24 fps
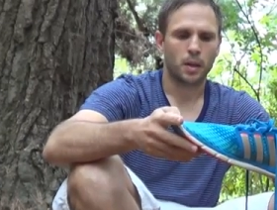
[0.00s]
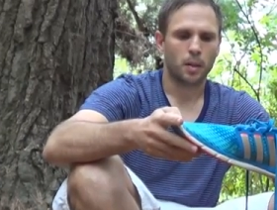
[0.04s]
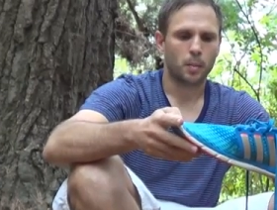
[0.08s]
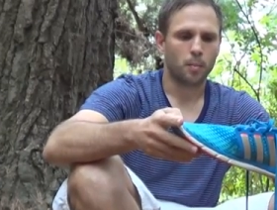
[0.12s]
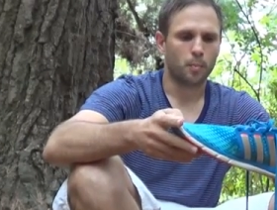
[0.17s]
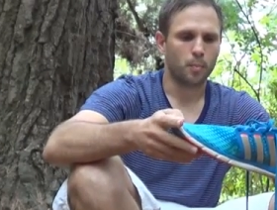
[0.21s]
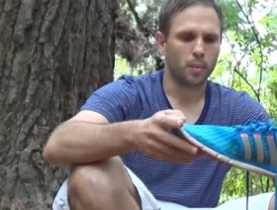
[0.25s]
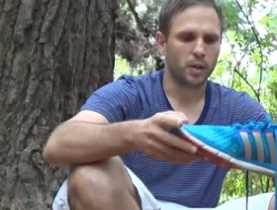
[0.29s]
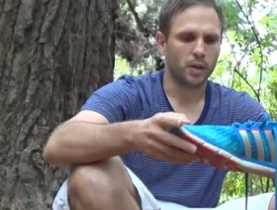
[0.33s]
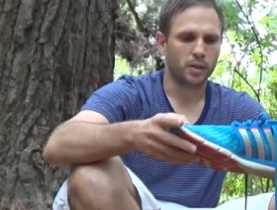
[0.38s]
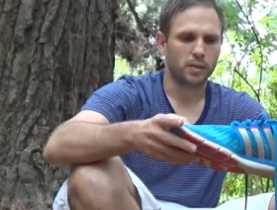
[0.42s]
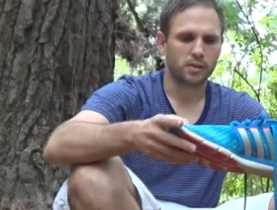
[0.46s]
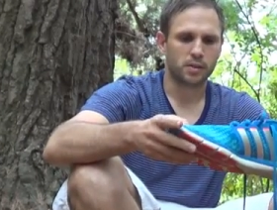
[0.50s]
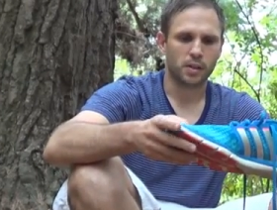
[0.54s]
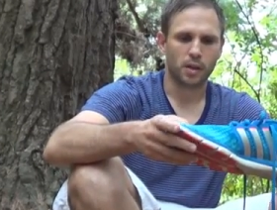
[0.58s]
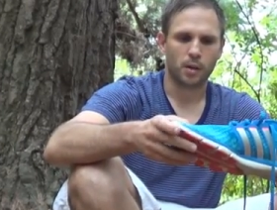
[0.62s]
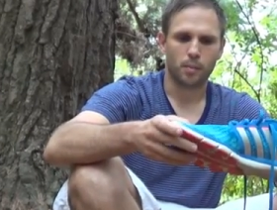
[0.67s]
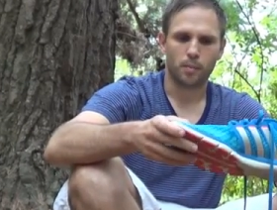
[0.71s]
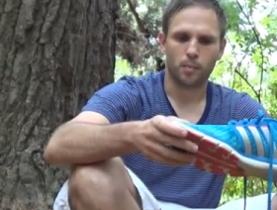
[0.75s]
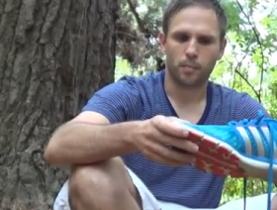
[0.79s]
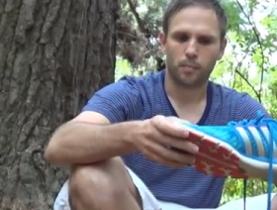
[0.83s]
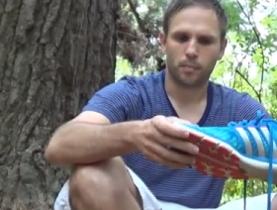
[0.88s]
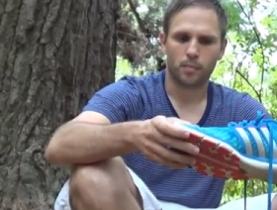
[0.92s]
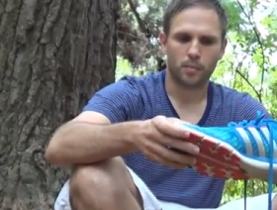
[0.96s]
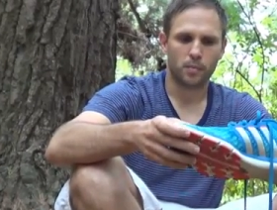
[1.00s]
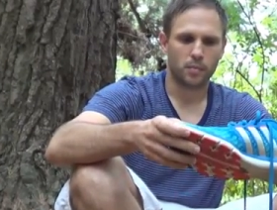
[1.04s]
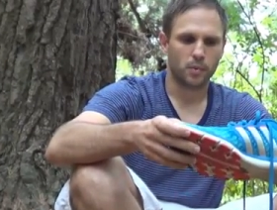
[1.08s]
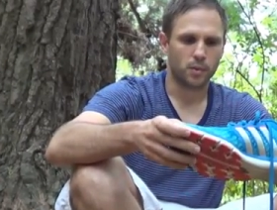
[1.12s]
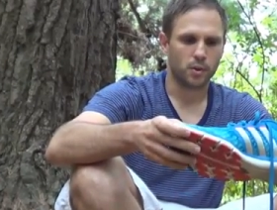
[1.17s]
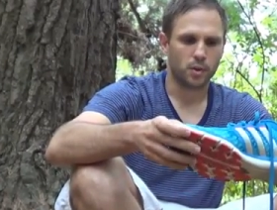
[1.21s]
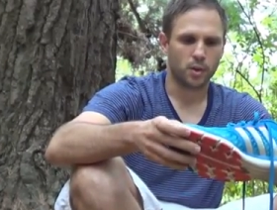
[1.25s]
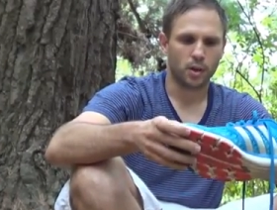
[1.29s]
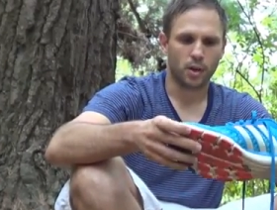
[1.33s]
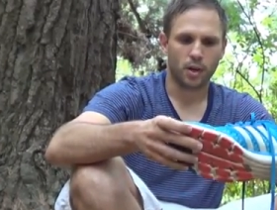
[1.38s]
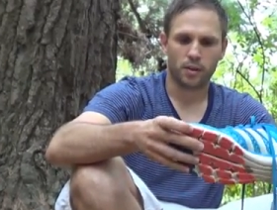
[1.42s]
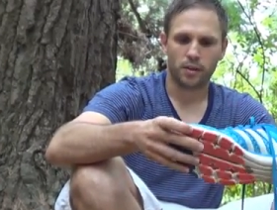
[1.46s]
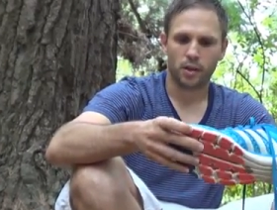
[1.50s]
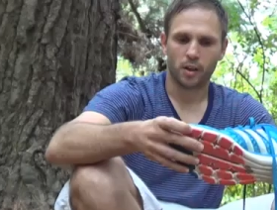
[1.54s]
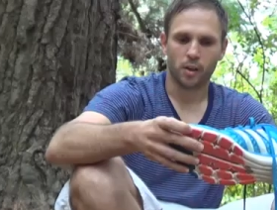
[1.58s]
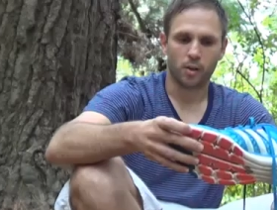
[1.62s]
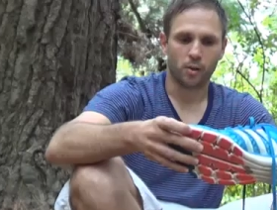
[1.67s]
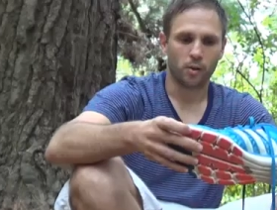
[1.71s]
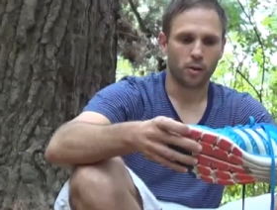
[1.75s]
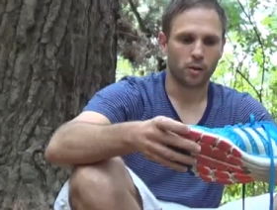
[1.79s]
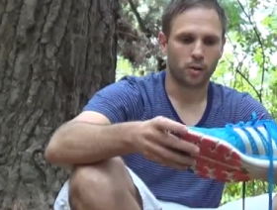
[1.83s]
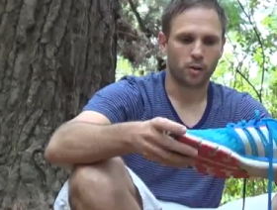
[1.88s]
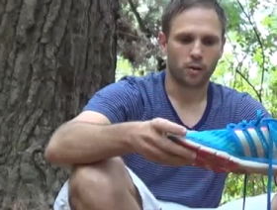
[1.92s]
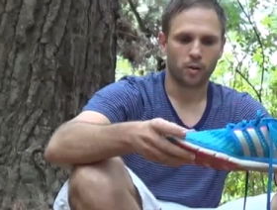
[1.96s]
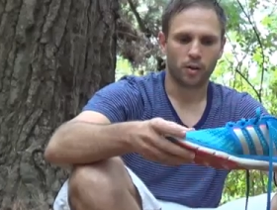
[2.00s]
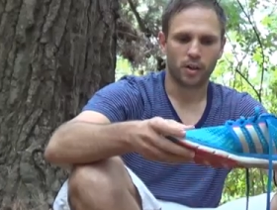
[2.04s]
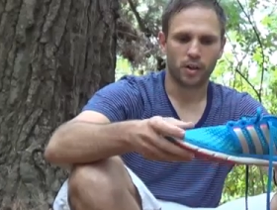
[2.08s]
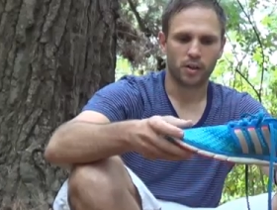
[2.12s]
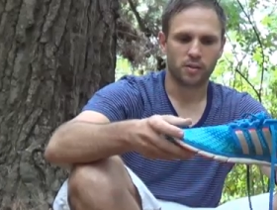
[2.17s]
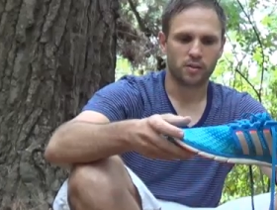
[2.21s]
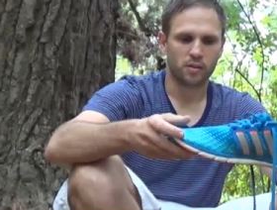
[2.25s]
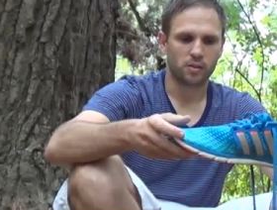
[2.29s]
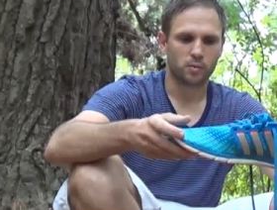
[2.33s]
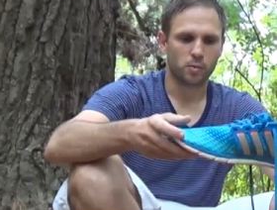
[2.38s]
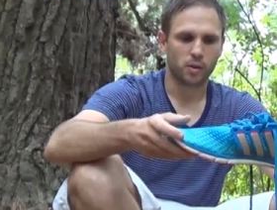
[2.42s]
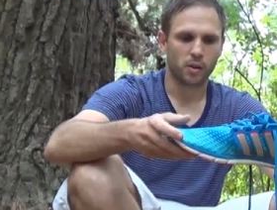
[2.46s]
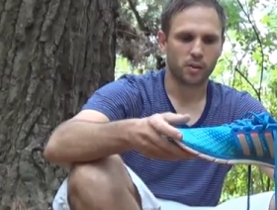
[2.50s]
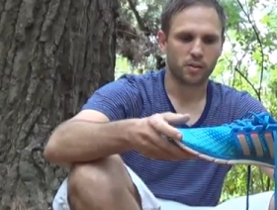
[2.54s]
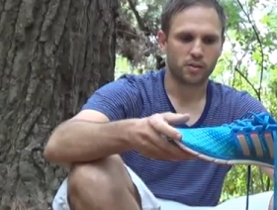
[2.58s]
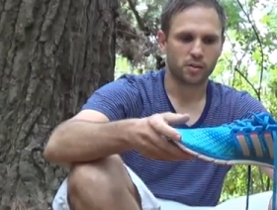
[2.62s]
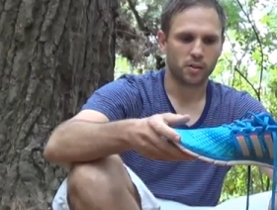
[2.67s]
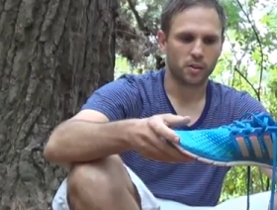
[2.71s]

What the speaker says: But and they look great as well.